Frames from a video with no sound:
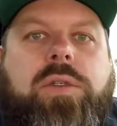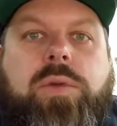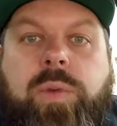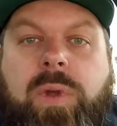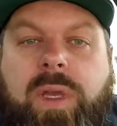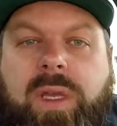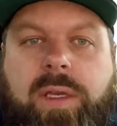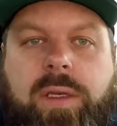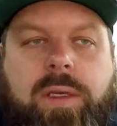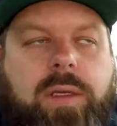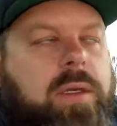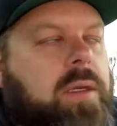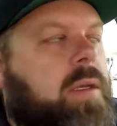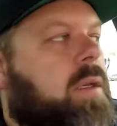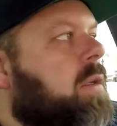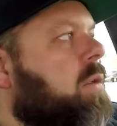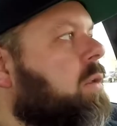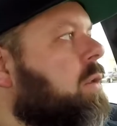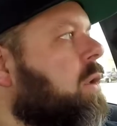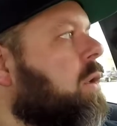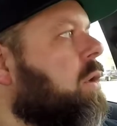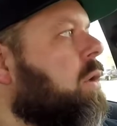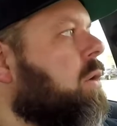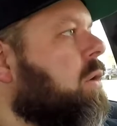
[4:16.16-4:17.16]
week,
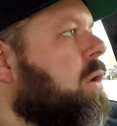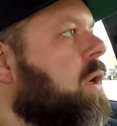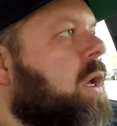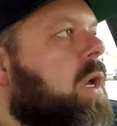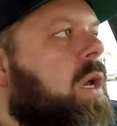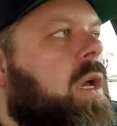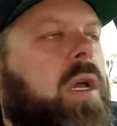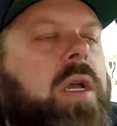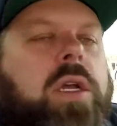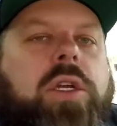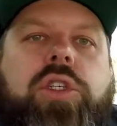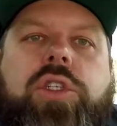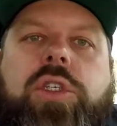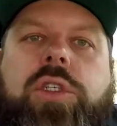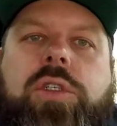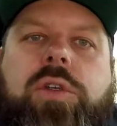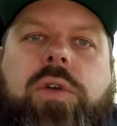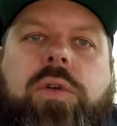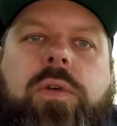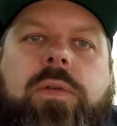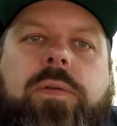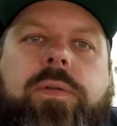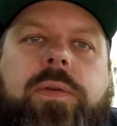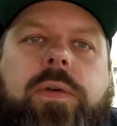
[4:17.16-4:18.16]
so she's
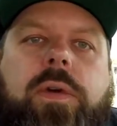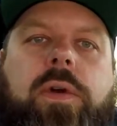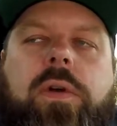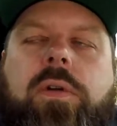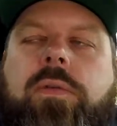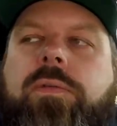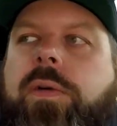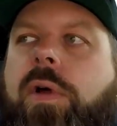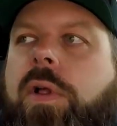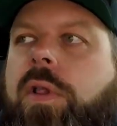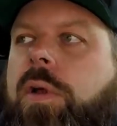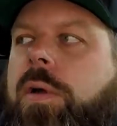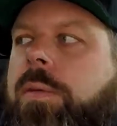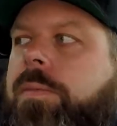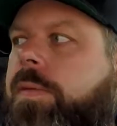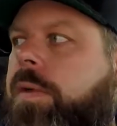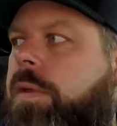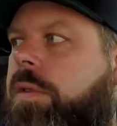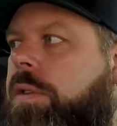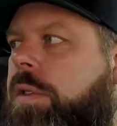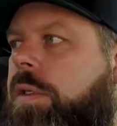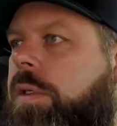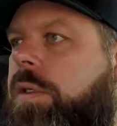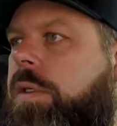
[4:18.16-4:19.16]
going for her follow-up
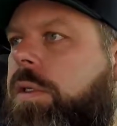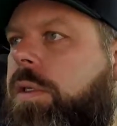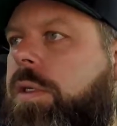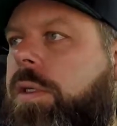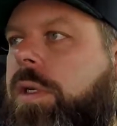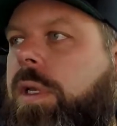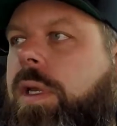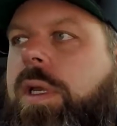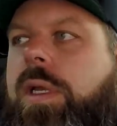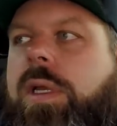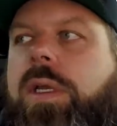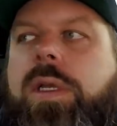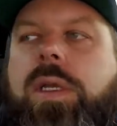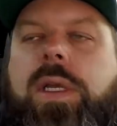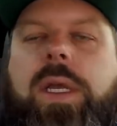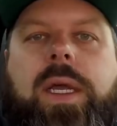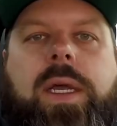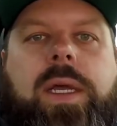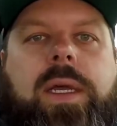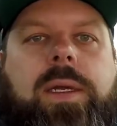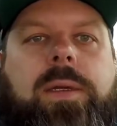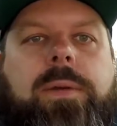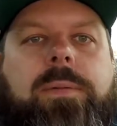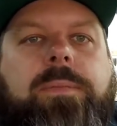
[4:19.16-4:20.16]
visit.
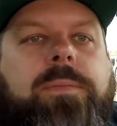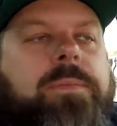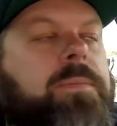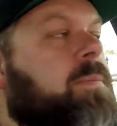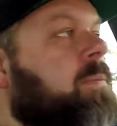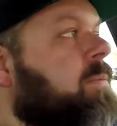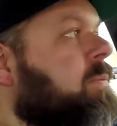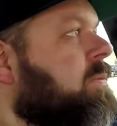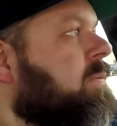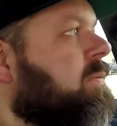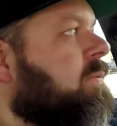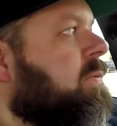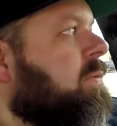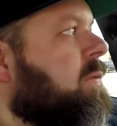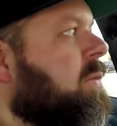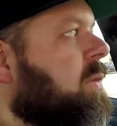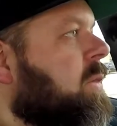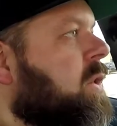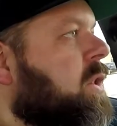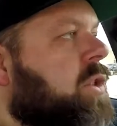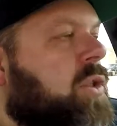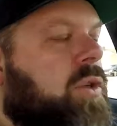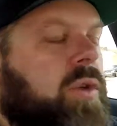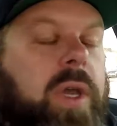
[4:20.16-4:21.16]
So
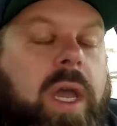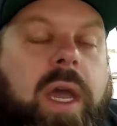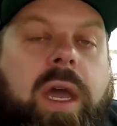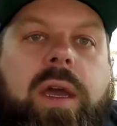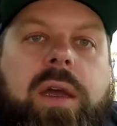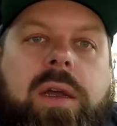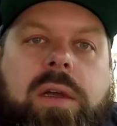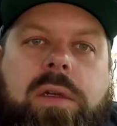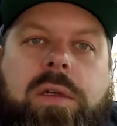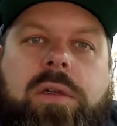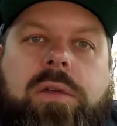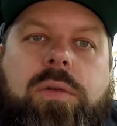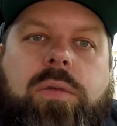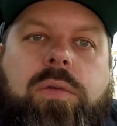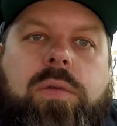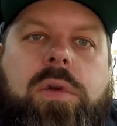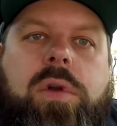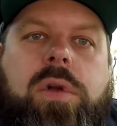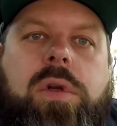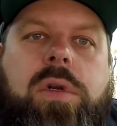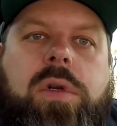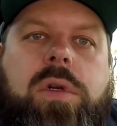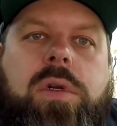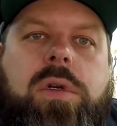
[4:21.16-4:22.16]
yeah,
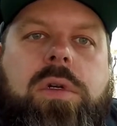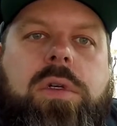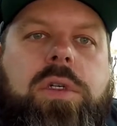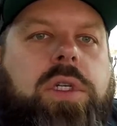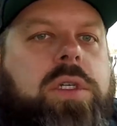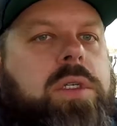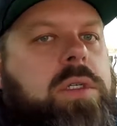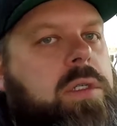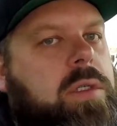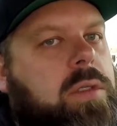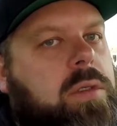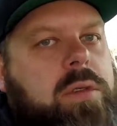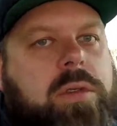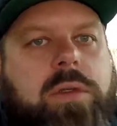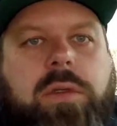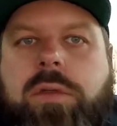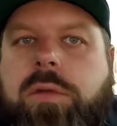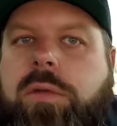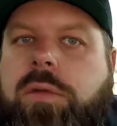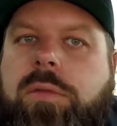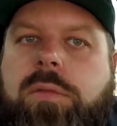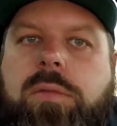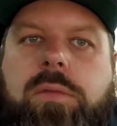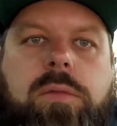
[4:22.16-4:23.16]
we're just
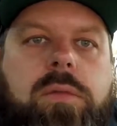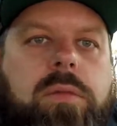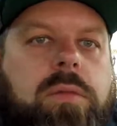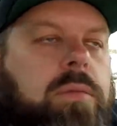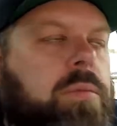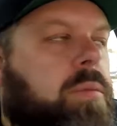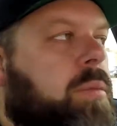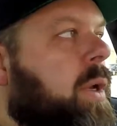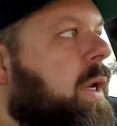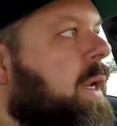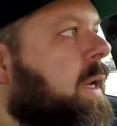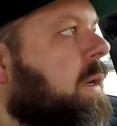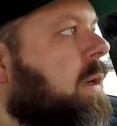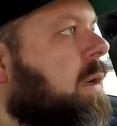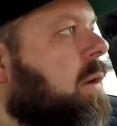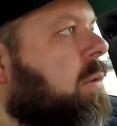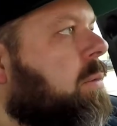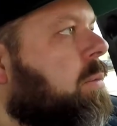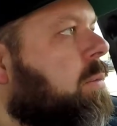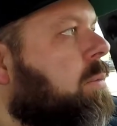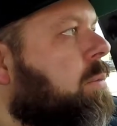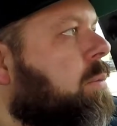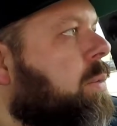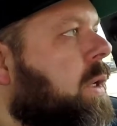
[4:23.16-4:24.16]
picking up
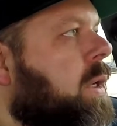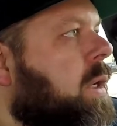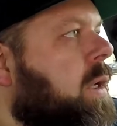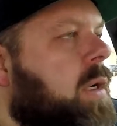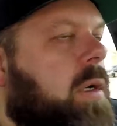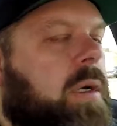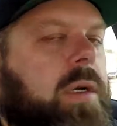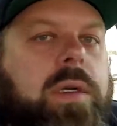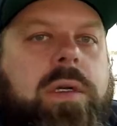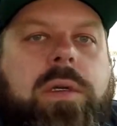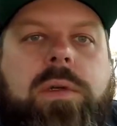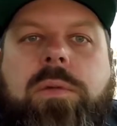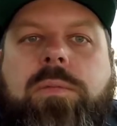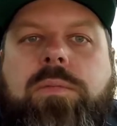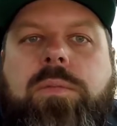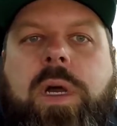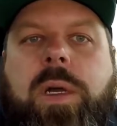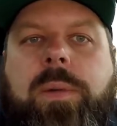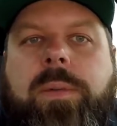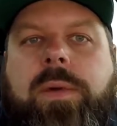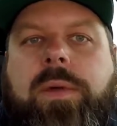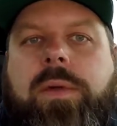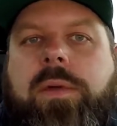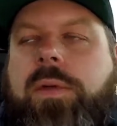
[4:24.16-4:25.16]

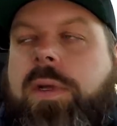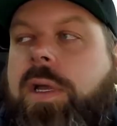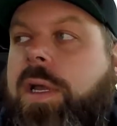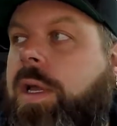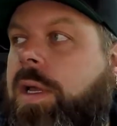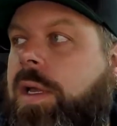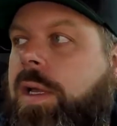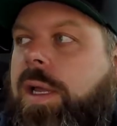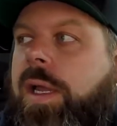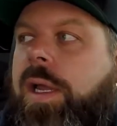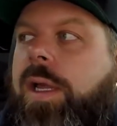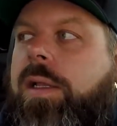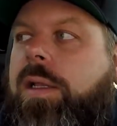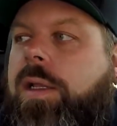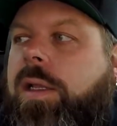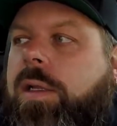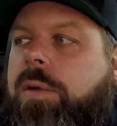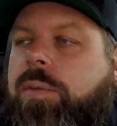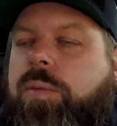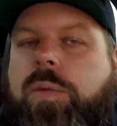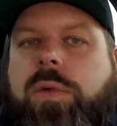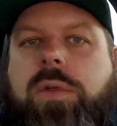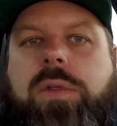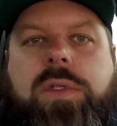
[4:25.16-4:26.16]
Mama, and
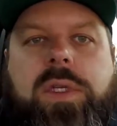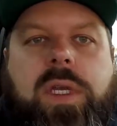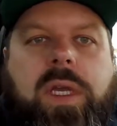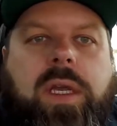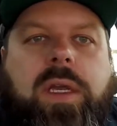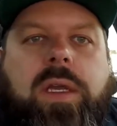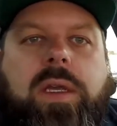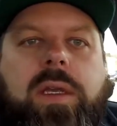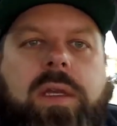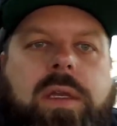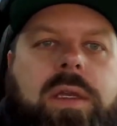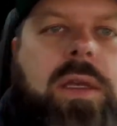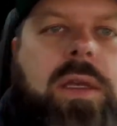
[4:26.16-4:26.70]
then we'll take